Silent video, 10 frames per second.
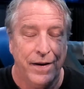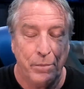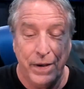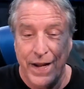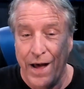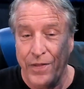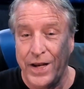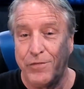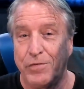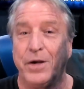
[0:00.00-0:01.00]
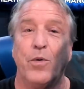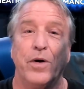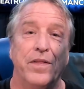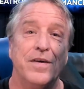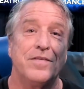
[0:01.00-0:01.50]
But now that I've
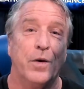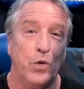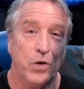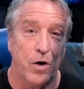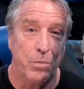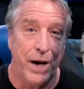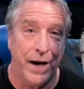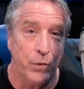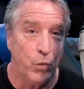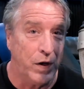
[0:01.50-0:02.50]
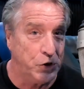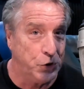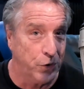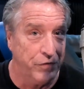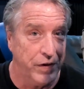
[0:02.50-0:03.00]
recorded this, I will go back and watch
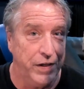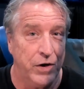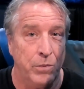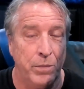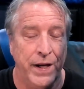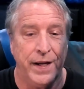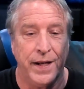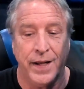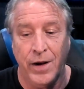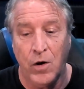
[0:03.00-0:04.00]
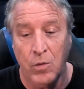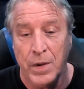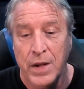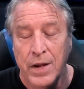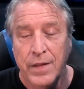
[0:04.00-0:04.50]
your video, Mike, and I hope
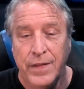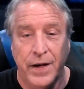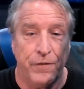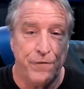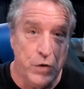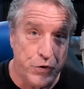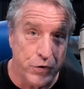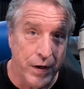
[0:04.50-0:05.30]
that in a future